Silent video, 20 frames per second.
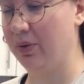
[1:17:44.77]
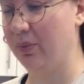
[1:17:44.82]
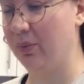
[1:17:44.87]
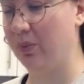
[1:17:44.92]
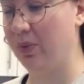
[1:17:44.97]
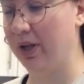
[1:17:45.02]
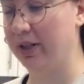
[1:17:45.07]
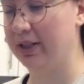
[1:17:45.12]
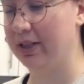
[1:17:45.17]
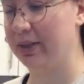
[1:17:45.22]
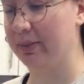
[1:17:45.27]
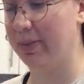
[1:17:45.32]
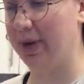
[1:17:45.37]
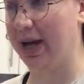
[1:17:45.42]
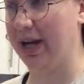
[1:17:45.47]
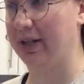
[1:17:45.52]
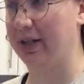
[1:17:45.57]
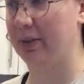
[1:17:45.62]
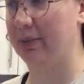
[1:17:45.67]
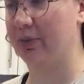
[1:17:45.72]
once
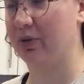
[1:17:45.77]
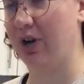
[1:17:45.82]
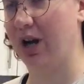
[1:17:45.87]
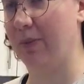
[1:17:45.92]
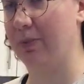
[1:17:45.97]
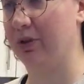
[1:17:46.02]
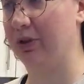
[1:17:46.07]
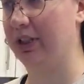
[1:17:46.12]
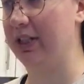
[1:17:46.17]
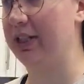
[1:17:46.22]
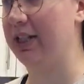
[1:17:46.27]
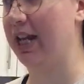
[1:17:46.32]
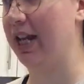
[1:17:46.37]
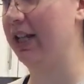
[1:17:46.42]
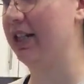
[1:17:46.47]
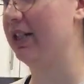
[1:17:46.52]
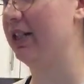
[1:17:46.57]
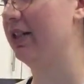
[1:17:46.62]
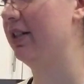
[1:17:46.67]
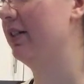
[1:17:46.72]
Biden properly
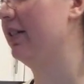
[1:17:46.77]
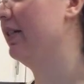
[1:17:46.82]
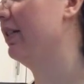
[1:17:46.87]
takes,